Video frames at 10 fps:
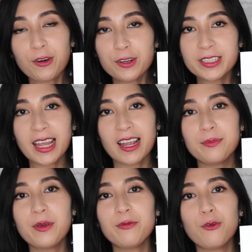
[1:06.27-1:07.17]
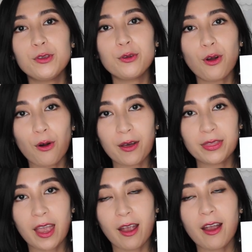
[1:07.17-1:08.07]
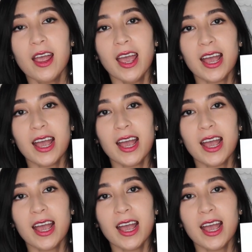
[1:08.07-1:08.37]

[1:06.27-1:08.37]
firsthand before you go out there